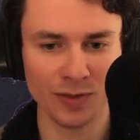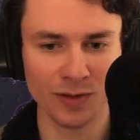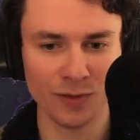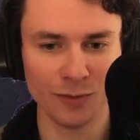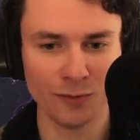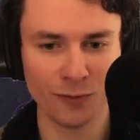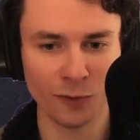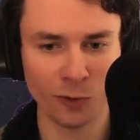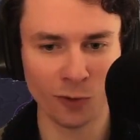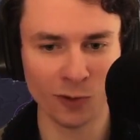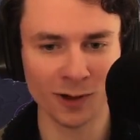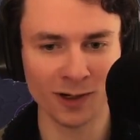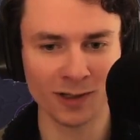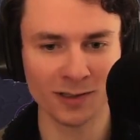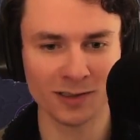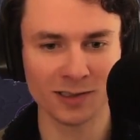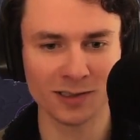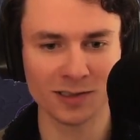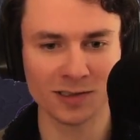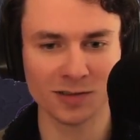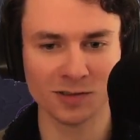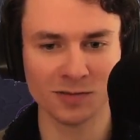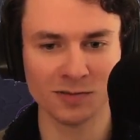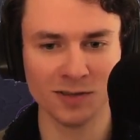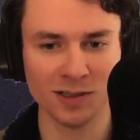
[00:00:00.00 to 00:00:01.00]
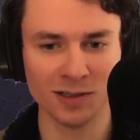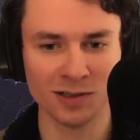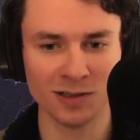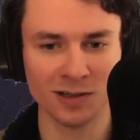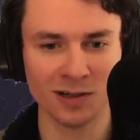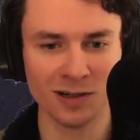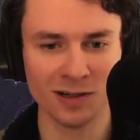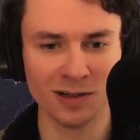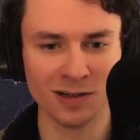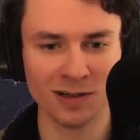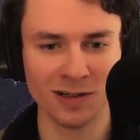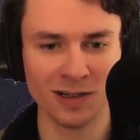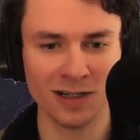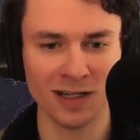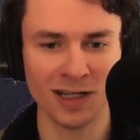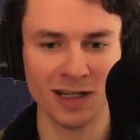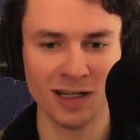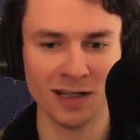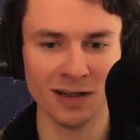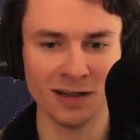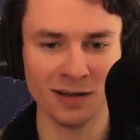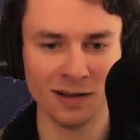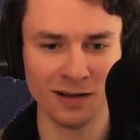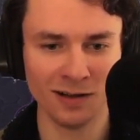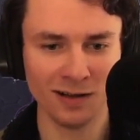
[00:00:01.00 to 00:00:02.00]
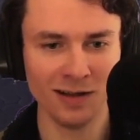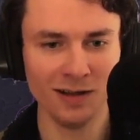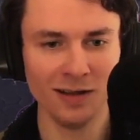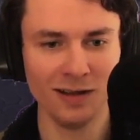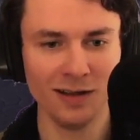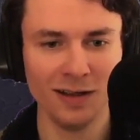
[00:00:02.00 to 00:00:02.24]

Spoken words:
forts that are harder to kill